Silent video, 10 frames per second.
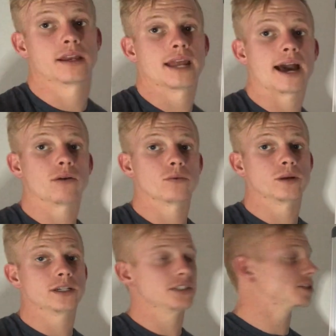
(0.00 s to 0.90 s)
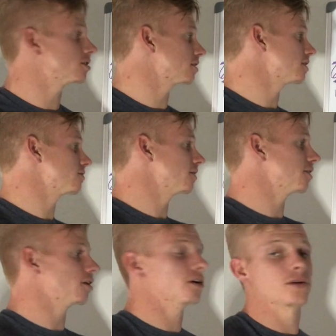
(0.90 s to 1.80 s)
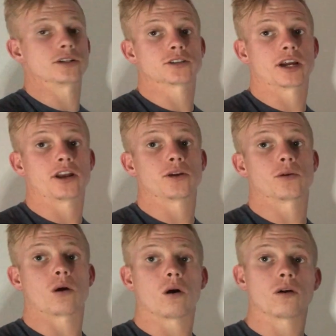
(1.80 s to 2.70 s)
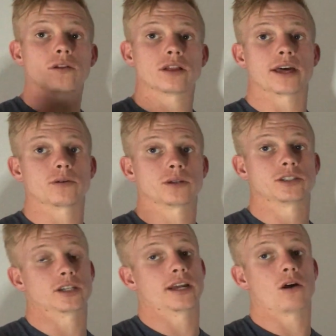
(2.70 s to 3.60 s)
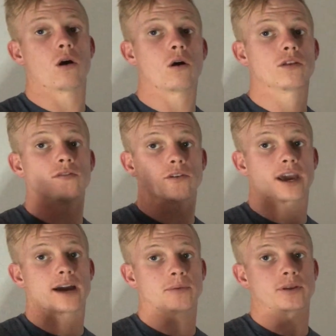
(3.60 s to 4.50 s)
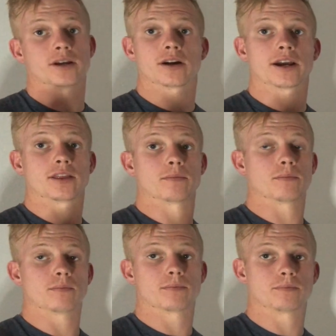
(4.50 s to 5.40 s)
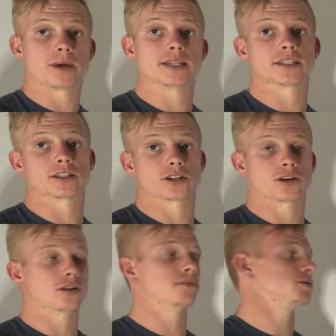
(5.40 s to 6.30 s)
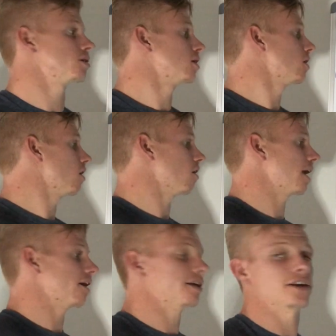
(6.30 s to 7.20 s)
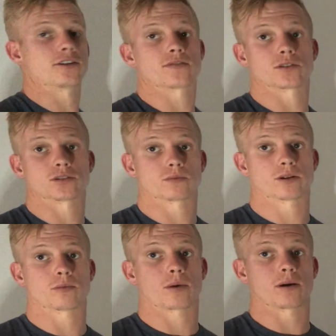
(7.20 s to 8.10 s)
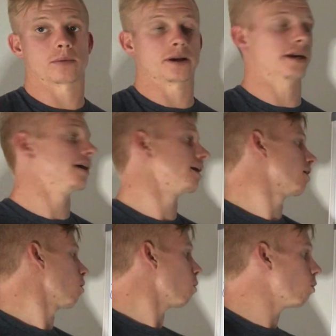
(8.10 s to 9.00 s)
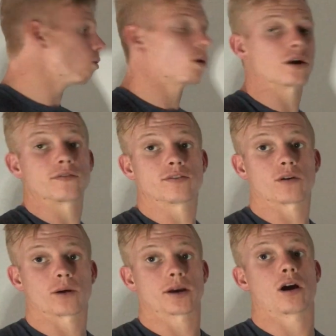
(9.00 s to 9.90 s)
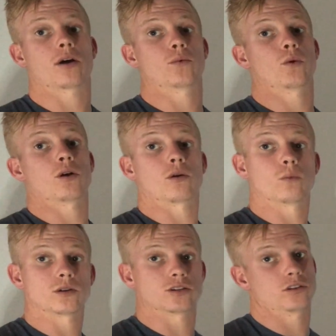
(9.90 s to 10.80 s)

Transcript: Now, we just took this video and trained you in all the language and all the vocabulary and the basic terms on how to get your first rental property, or if you've already gotten one, on what to